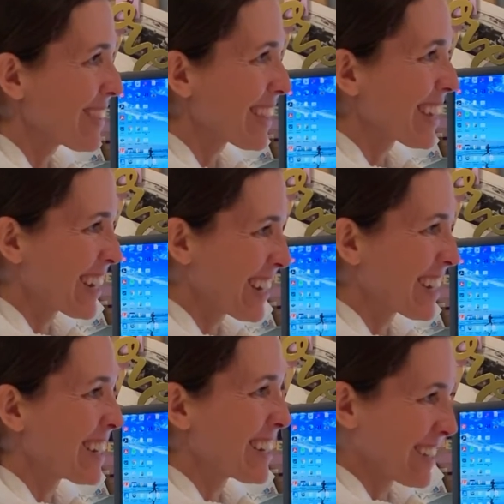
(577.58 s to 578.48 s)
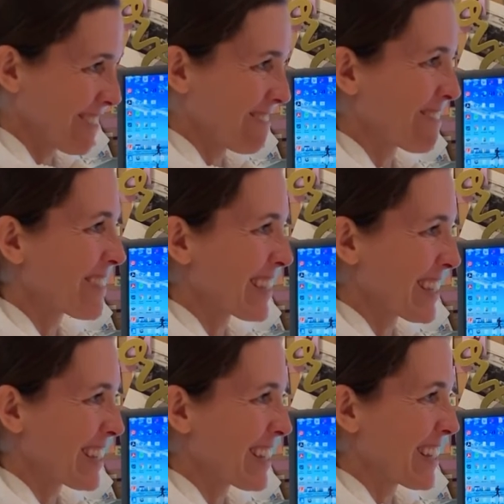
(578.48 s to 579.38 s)
That's true. That is
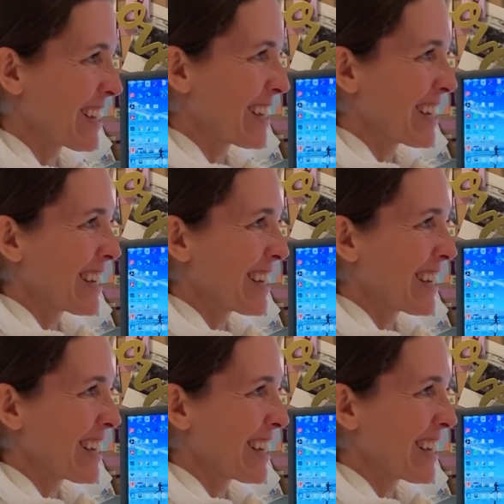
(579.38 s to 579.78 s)
so true.